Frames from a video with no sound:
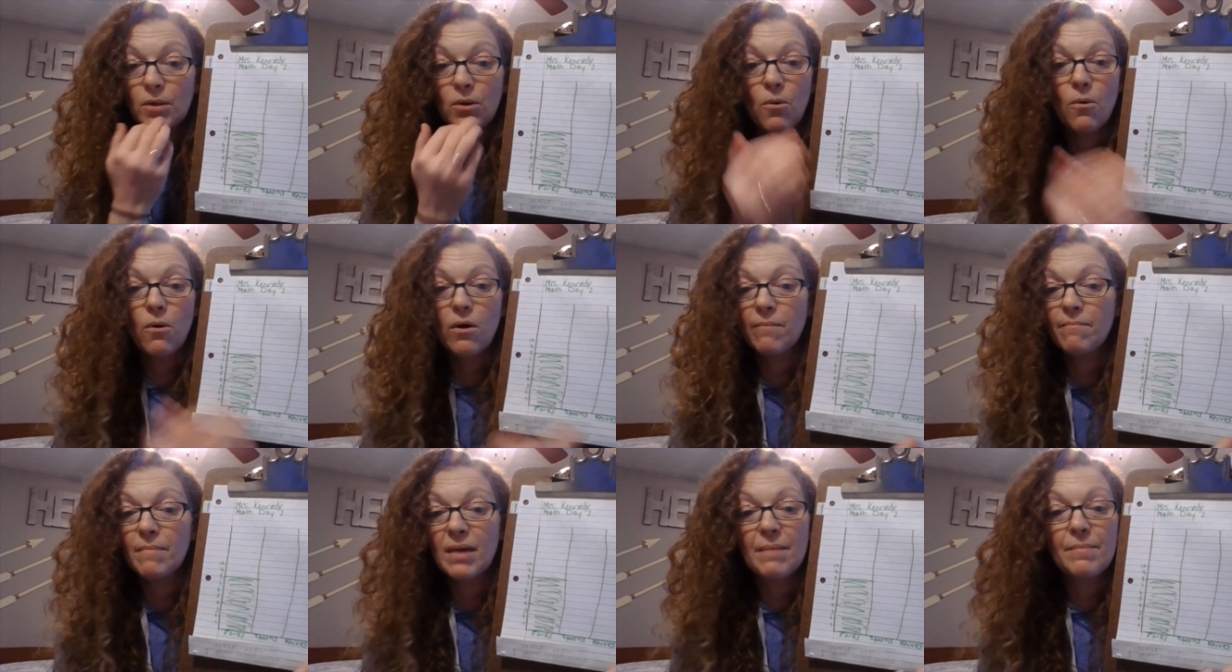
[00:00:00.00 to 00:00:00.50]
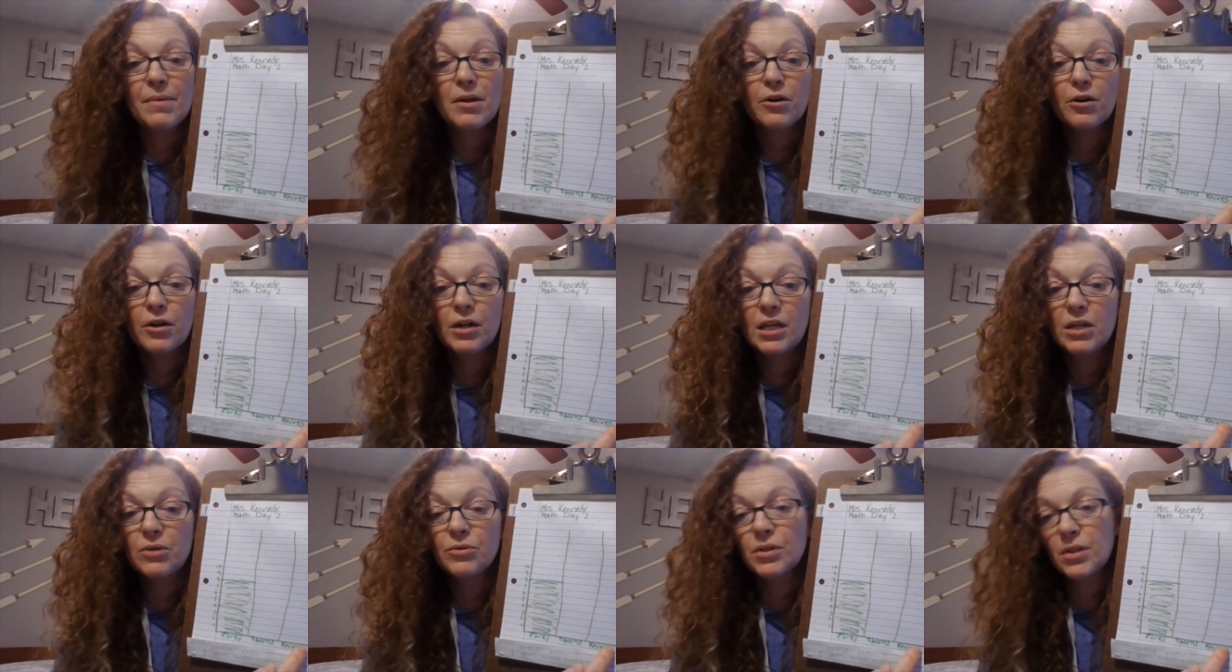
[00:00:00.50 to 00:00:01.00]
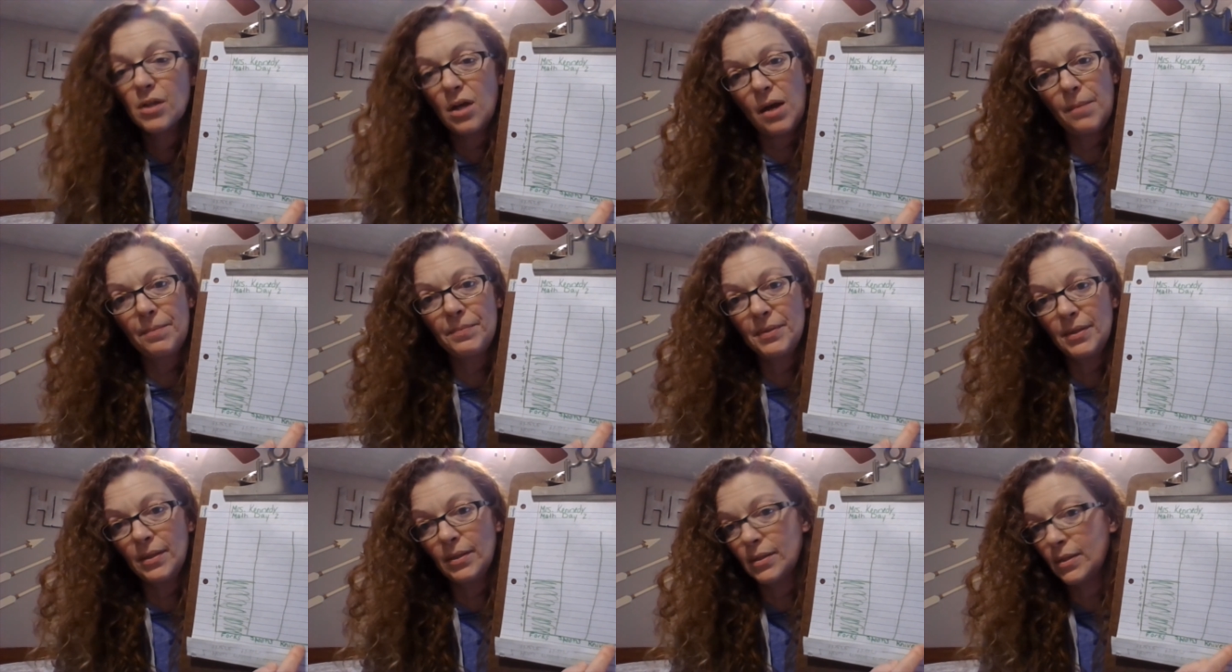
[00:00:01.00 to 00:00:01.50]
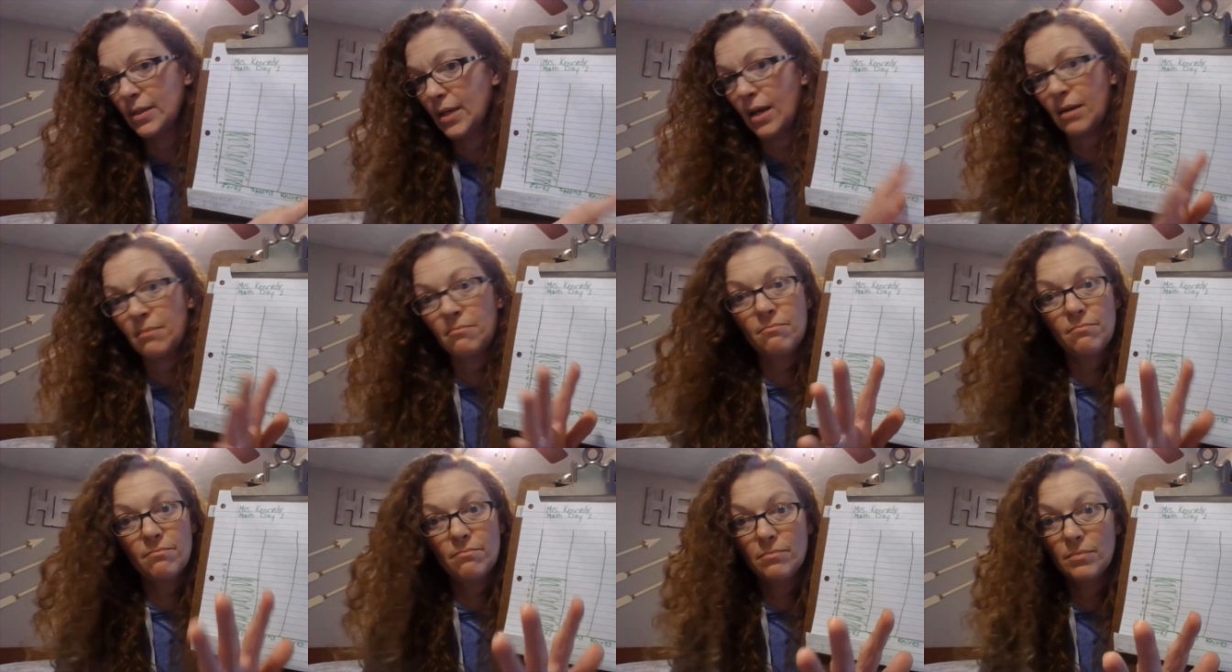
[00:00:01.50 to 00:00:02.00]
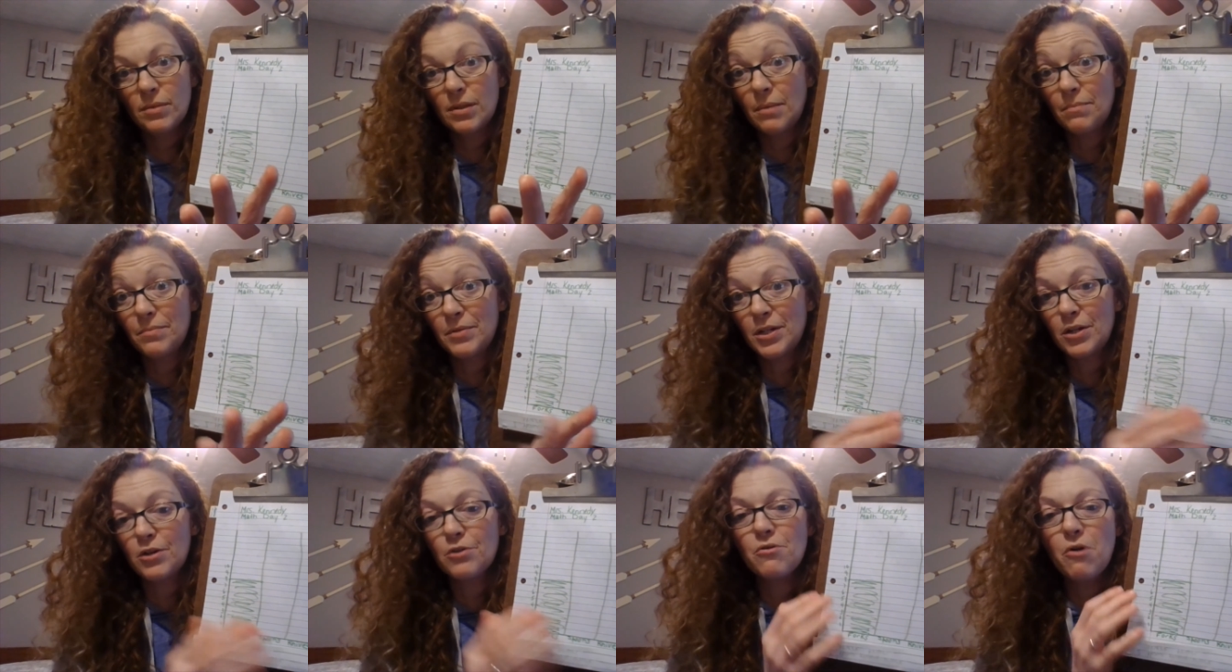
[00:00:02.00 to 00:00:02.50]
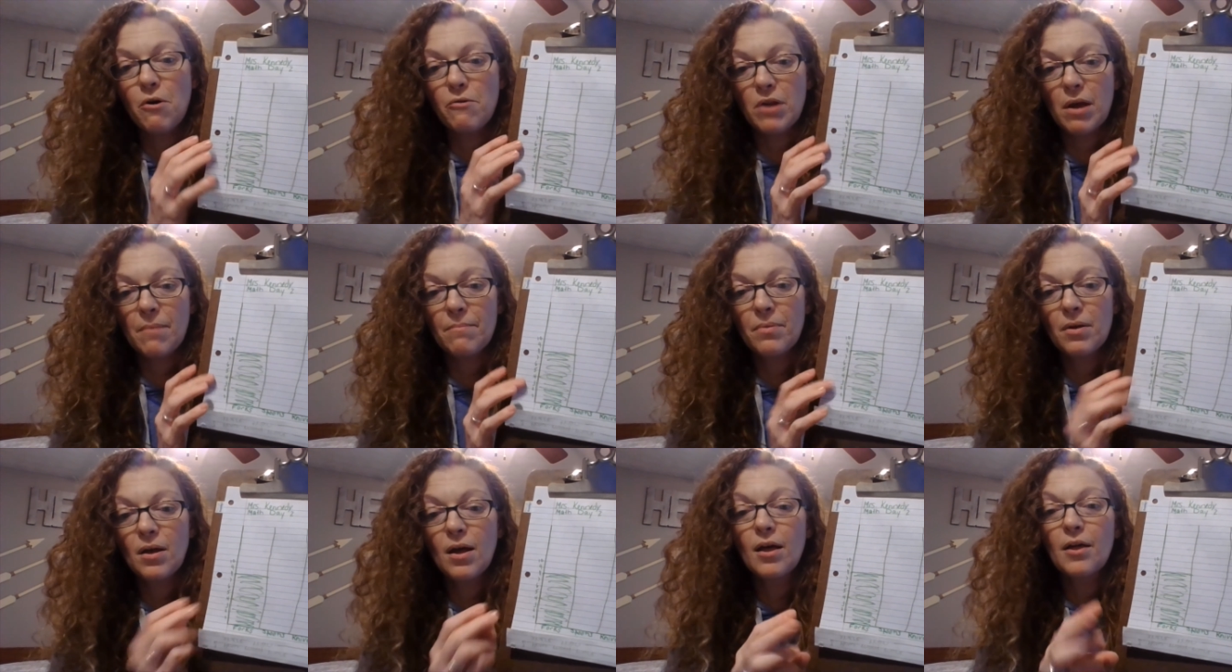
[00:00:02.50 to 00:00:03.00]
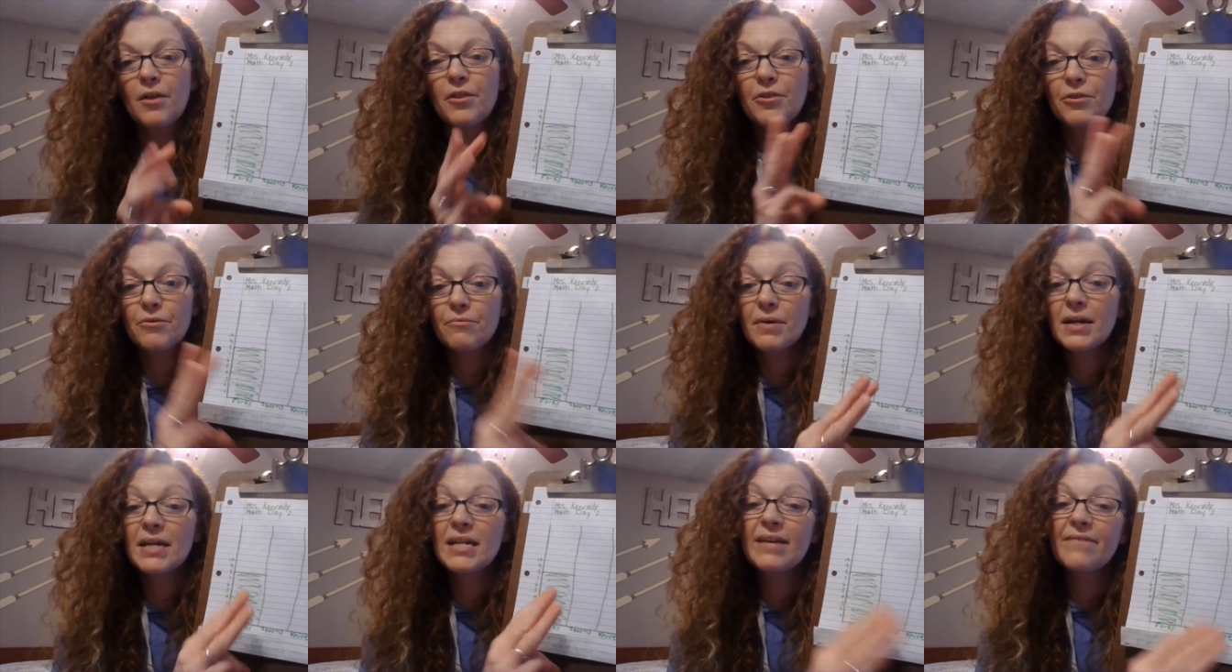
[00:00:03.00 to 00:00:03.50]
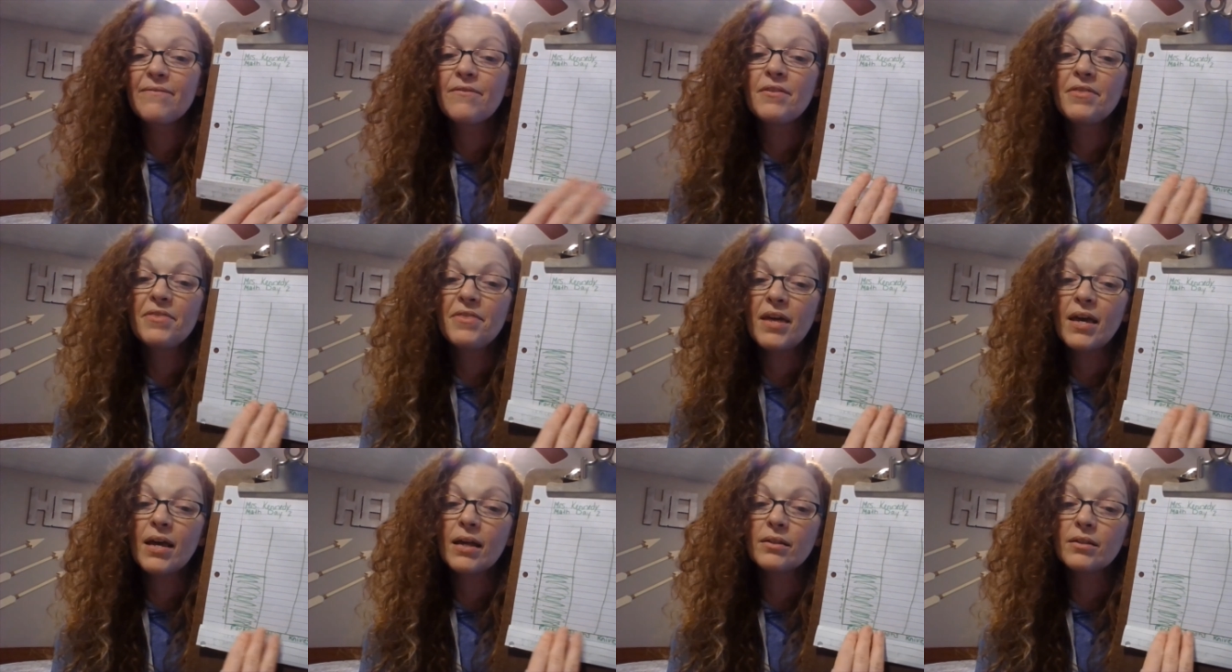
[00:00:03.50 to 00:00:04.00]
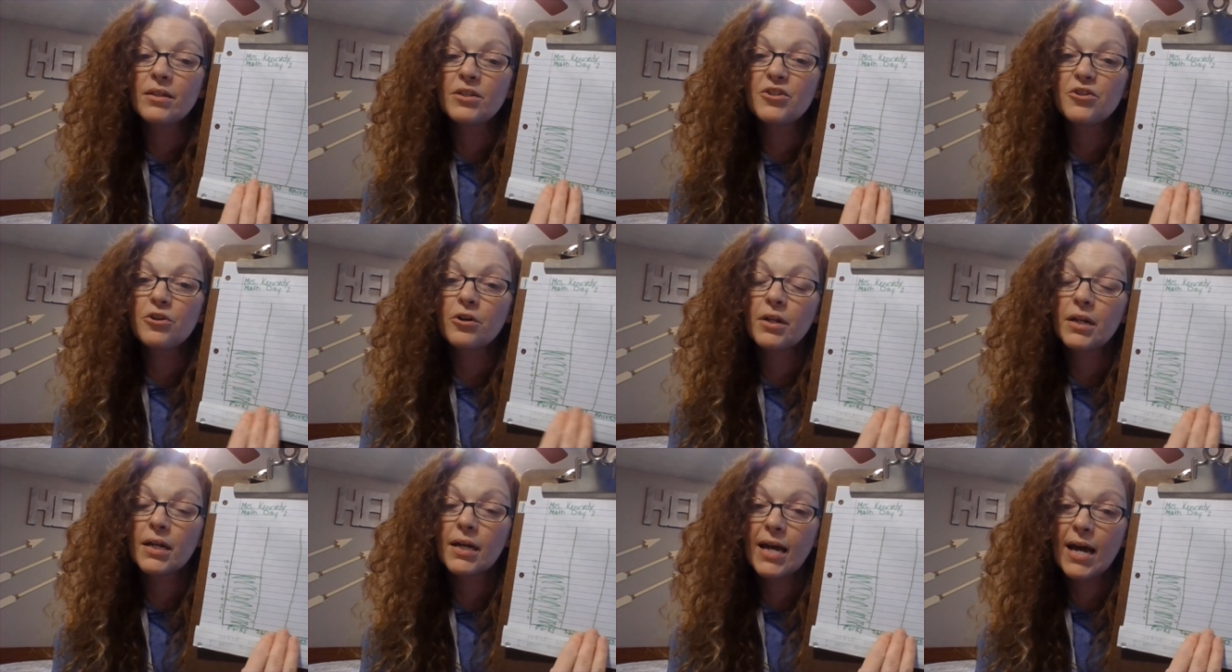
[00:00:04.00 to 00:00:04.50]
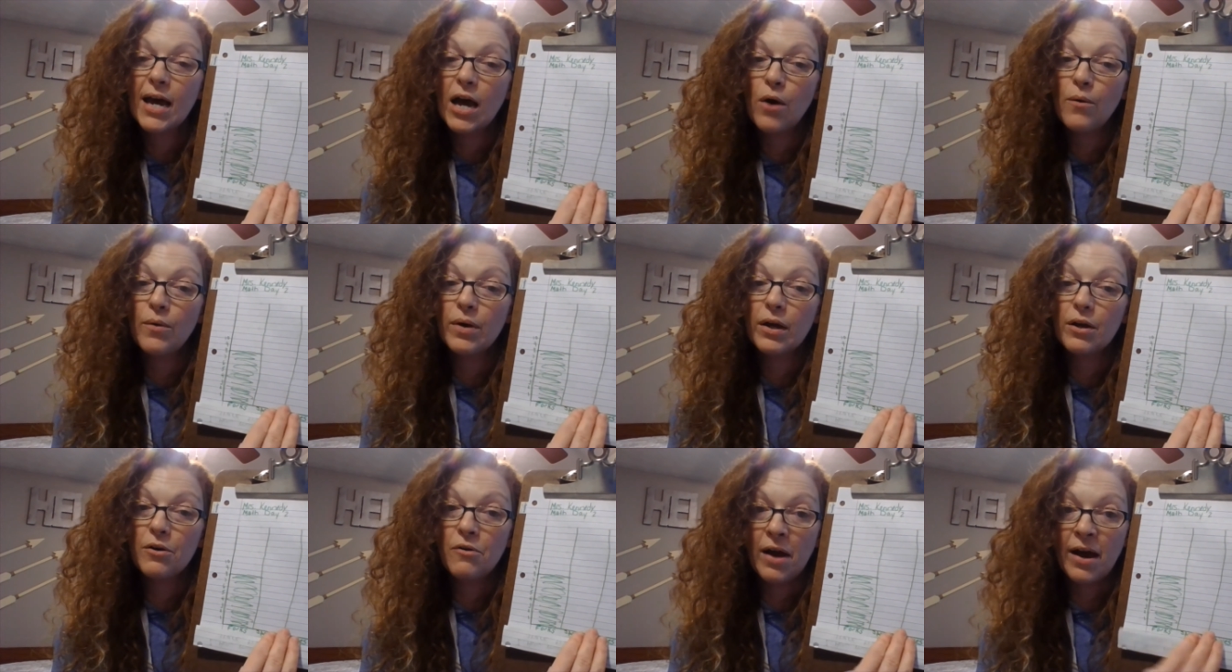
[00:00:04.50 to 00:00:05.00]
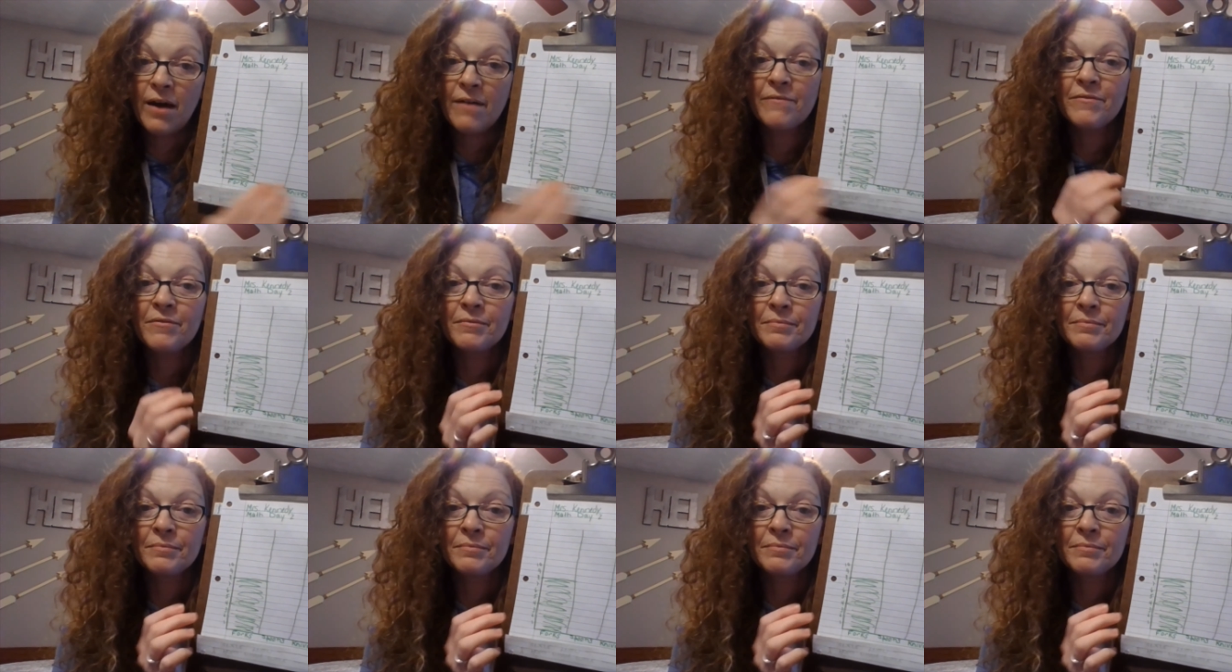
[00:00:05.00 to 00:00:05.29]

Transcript: Or maybe you're going to use cups instead. It's up to your grown-up. 3 different things that you're going to count and graph.